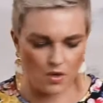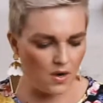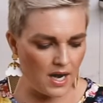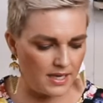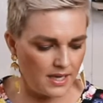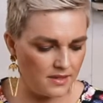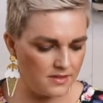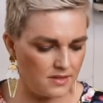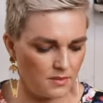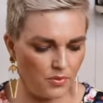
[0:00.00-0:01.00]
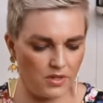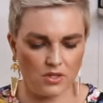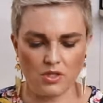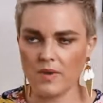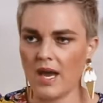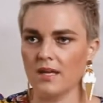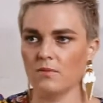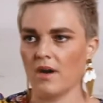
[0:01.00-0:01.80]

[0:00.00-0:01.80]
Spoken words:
All right, now this is the point that you hate,